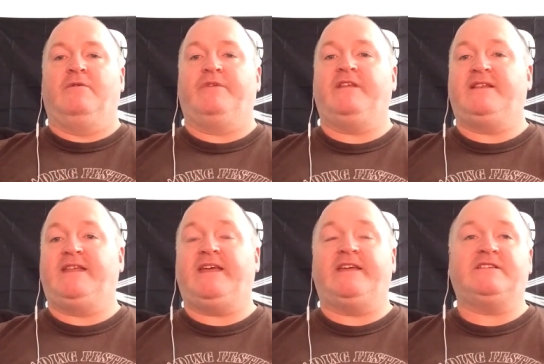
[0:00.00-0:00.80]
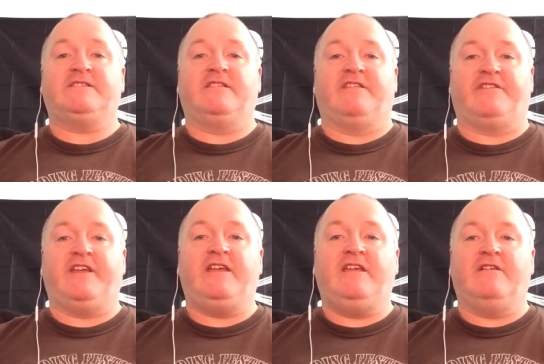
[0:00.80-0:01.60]
Within days,
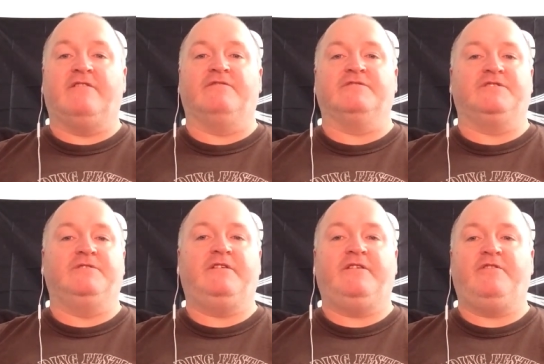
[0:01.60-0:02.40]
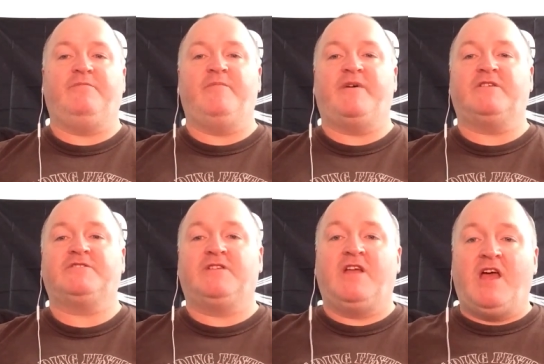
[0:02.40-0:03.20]
three of those newly reopened
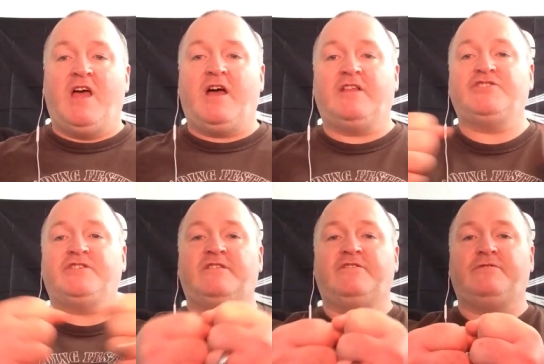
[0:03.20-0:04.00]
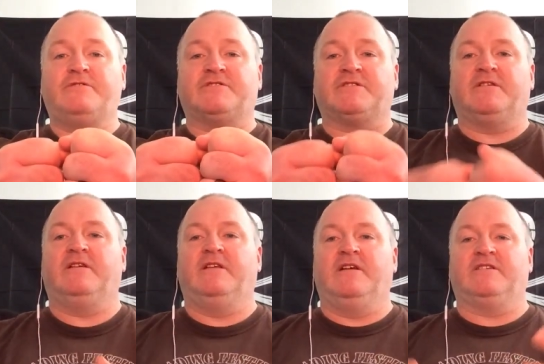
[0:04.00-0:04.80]
bars had to shut their doors
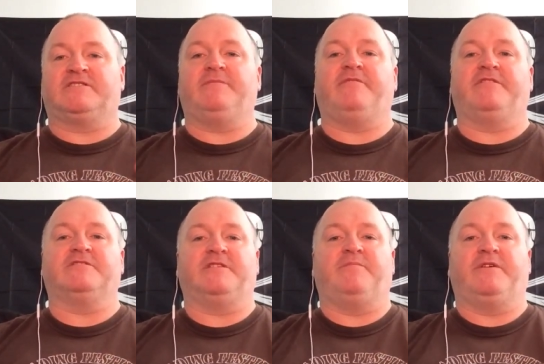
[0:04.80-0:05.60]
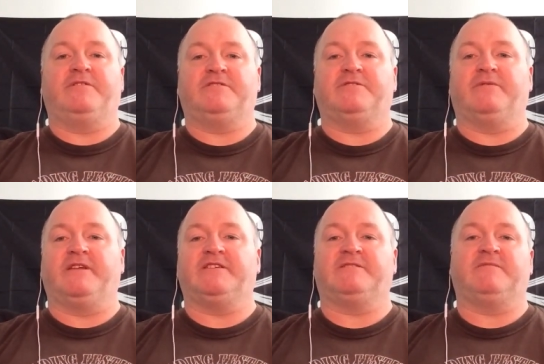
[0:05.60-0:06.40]
as some thirsty punters who were
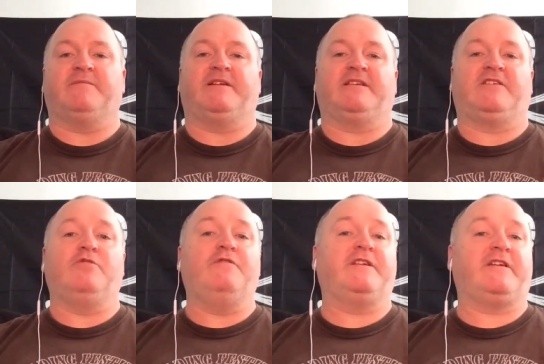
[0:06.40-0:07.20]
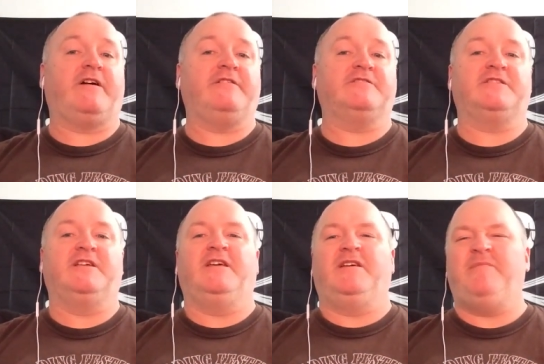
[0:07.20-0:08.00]
asymptomatic COVID carriers
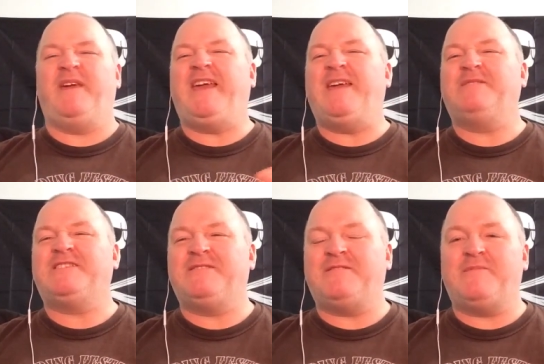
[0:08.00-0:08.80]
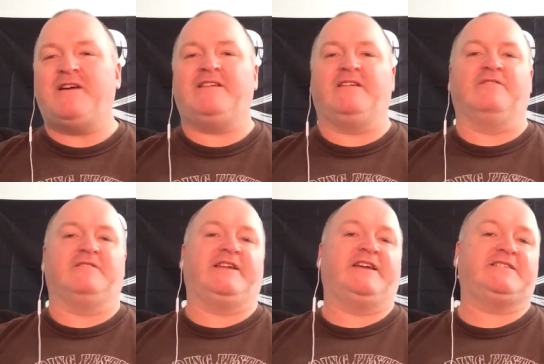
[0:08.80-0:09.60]
became symptomatic,
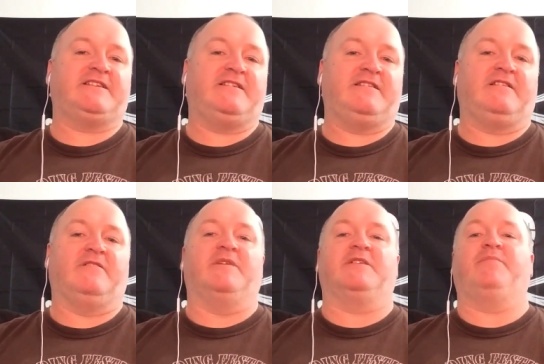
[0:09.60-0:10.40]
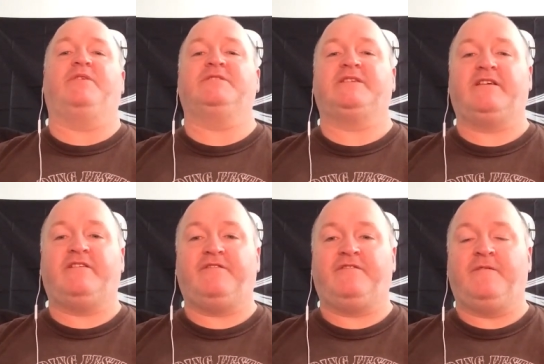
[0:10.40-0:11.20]
got tested, come back
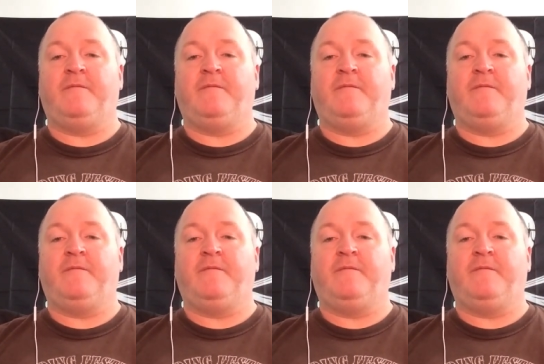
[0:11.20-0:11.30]
positive.